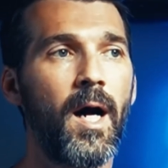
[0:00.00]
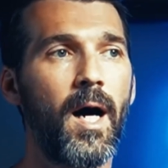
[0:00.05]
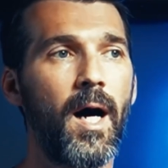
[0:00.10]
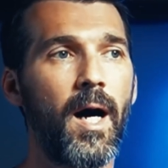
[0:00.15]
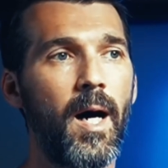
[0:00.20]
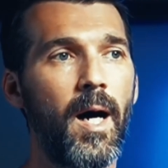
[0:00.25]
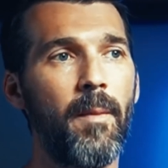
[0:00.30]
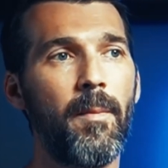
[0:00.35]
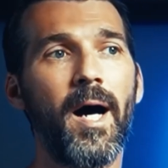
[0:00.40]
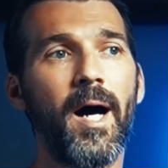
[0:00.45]

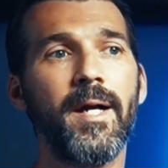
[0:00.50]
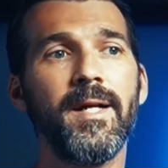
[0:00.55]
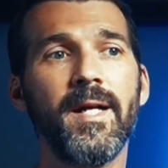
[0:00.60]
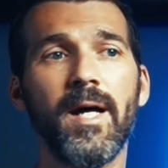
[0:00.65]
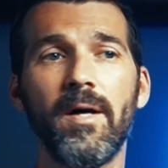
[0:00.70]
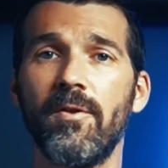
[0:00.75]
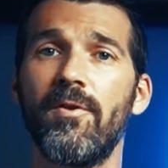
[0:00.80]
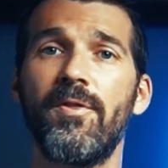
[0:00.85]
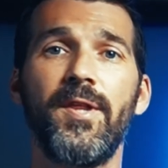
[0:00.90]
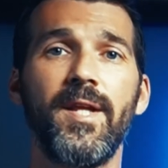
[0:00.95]
Um,
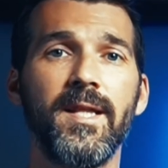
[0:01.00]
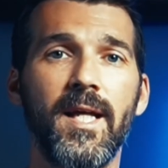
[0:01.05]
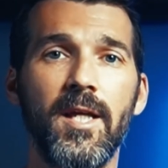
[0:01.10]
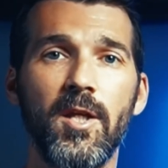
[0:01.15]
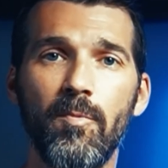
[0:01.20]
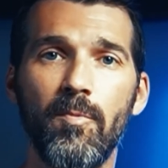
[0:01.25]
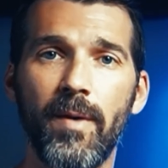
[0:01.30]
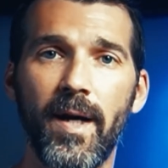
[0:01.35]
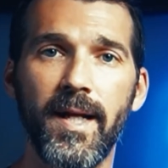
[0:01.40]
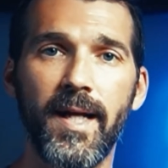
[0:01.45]
another thing that
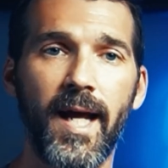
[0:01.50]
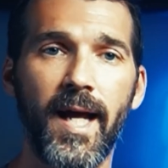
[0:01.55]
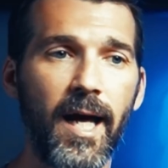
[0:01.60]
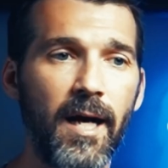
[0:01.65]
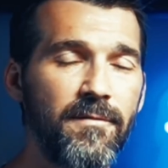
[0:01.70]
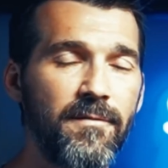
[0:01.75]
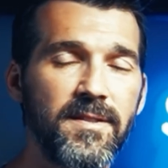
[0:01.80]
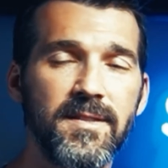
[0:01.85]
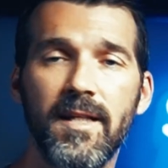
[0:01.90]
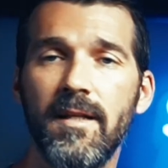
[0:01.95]
you might
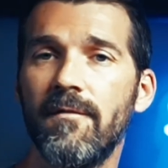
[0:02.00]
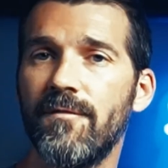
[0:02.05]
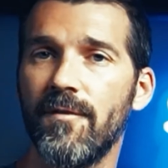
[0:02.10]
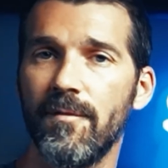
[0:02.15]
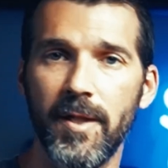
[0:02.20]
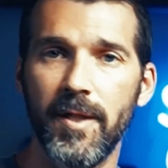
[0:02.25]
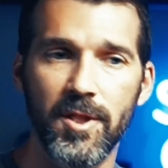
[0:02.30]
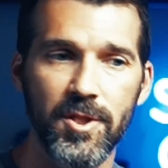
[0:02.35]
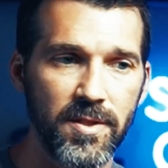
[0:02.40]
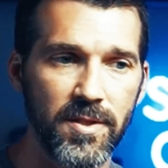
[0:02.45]
have is
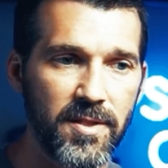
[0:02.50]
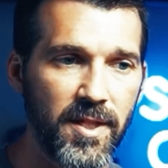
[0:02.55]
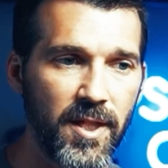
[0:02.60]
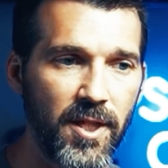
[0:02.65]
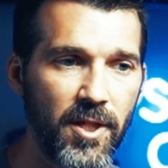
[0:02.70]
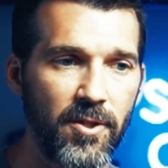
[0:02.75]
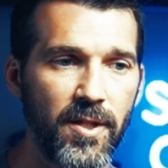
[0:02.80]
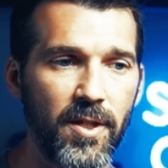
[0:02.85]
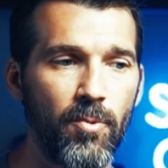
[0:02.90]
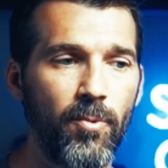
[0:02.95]
information
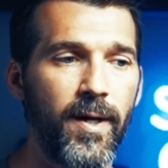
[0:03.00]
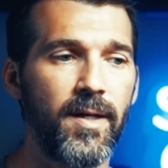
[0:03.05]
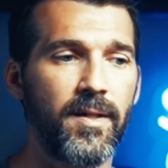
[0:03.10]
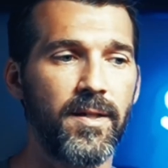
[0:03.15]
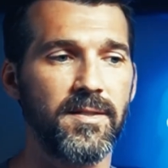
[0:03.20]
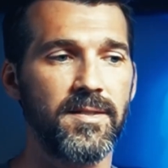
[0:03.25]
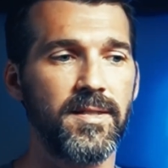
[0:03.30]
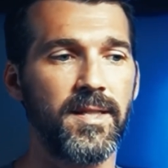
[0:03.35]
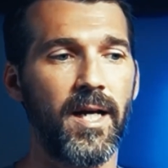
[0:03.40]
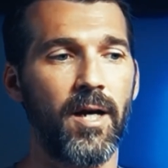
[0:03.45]
security
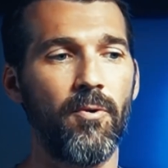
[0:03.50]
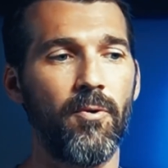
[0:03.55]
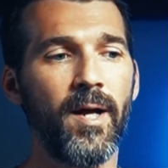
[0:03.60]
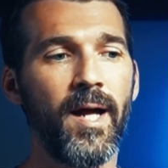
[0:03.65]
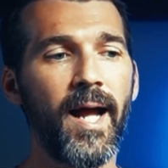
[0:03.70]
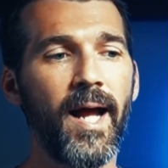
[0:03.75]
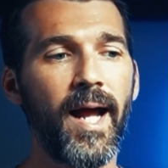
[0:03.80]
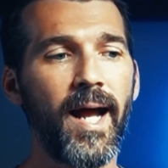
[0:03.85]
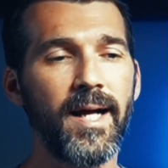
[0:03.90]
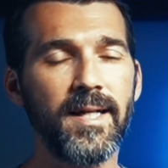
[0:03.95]
awareness. Now,
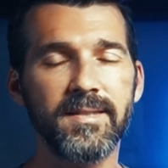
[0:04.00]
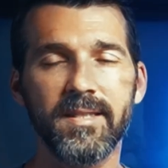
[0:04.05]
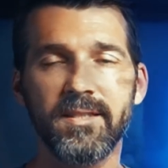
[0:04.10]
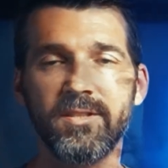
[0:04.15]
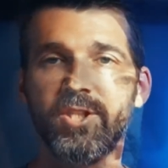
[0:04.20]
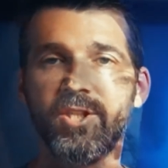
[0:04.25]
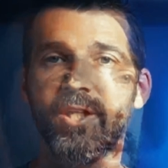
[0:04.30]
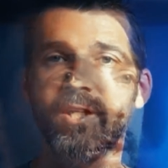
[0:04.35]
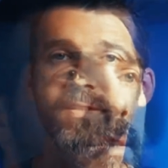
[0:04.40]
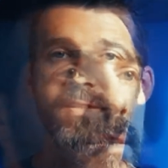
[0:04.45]
as a
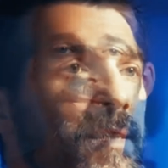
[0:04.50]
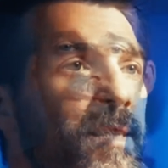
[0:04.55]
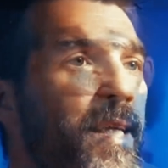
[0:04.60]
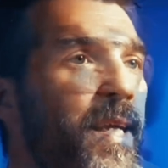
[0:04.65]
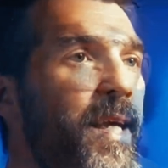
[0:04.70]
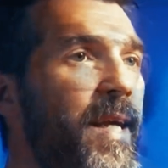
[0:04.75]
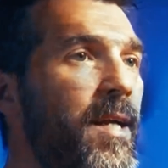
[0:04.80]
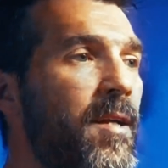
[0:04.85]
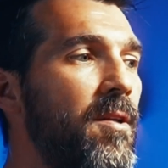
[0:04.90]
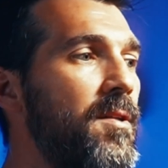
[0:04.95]
G R
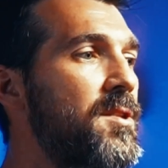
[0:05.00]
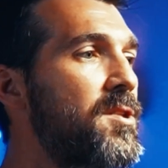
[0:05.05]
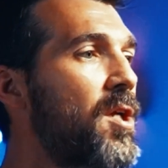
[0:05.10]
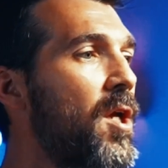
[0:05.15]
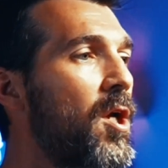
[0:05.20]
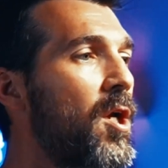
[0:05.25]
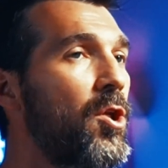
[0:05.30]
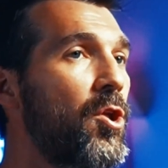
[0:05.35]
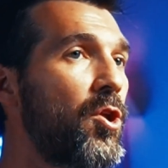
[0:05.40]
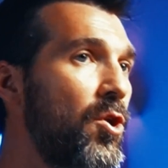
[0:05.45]
C analyst,
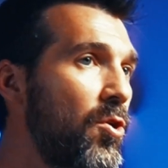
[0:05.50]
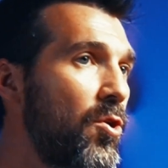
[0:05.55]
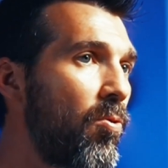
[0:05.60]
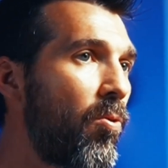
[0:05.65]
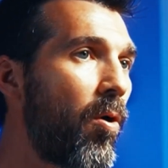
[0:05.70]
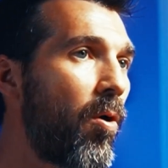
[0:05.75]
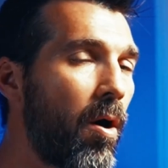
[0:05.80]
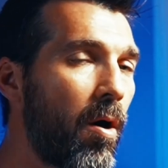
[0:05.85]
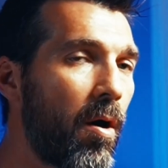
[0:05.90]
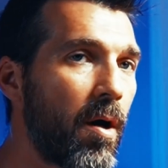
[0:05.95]

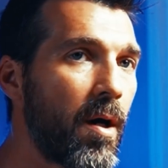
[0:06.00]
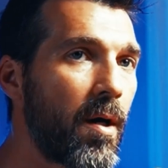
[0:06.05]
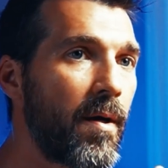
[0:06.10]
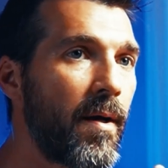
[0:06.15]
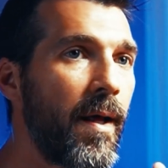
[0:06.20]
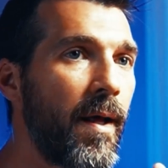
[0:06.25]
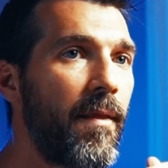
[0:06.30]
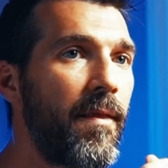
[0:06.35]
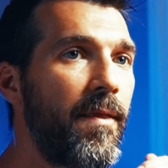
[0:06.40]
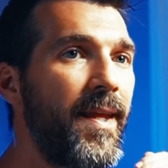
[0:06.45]
you
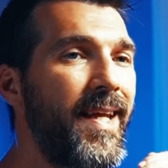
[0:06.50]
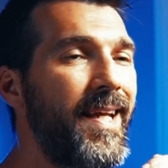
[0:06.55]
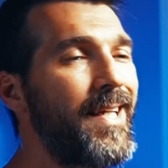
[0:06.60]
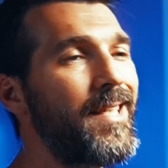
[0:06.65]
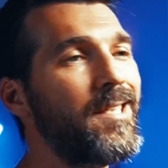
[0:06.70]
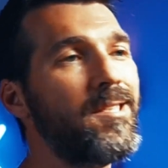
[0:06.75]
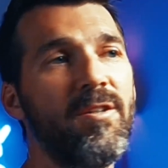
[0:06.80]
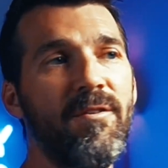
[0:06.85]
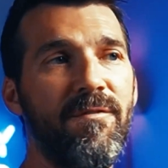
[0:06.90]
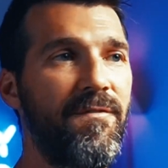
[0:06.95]
are the
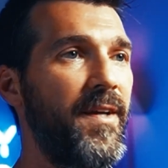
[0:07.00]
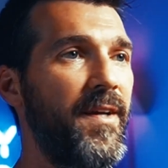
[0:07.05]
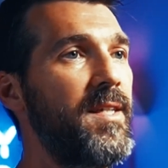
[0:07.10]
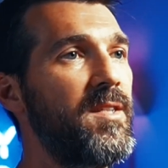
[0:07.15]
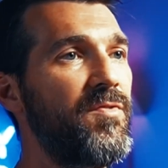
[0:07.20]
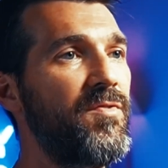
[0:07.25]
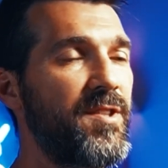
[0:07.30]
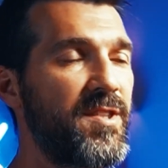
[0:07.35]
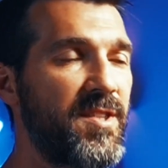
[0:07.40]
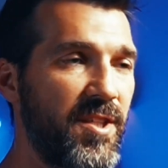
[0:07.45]

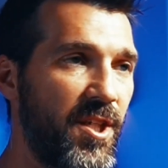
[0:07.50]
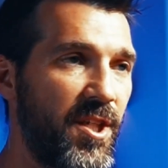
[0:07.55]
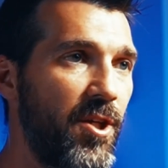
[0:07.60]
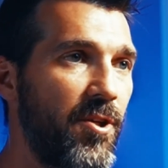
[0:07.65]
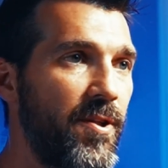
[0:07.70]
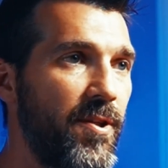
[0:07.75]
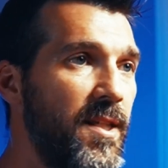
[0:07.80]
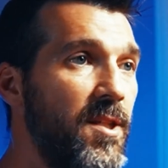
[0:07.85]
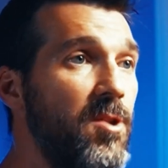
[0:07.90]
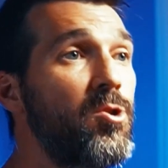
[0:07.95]
interface for
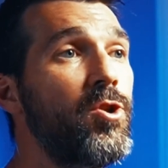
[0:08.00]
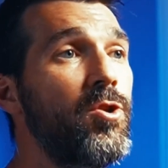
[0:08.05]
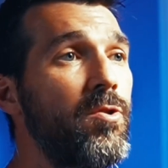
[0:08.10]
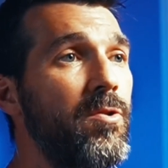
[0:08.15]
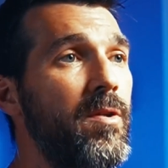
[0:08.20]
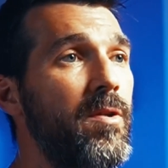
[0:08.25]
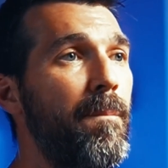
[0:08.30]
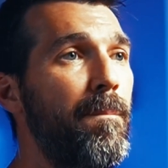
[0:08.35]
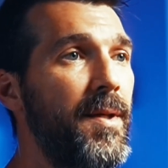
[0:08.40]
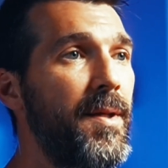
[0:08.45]
security
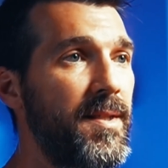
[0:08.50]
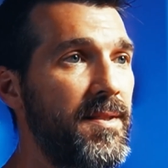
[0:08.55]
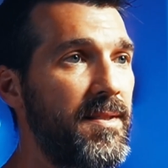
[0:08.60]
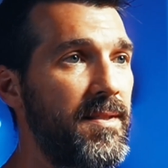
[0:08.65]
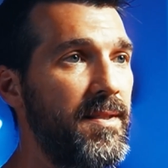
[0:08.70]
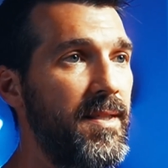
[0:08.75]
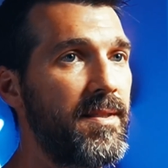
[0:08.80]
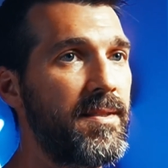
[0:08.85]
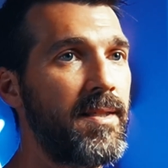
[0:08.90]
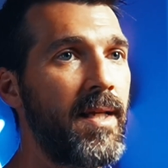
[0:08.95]
to the
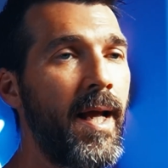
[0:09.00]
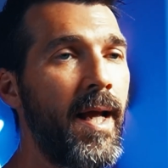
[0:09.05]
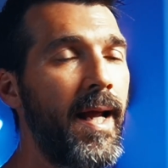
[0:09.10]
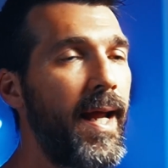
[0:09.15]
business.